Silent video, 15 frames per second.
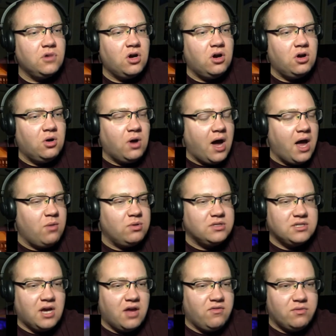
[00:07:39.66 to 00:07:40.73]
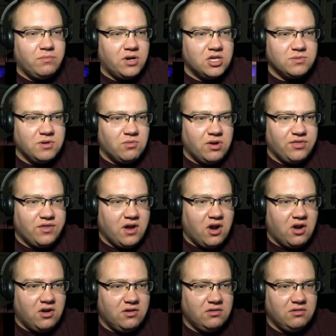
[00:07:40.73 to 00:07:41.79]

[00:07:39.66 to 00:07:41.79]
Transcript: Oh, I would die of embarrassment right there.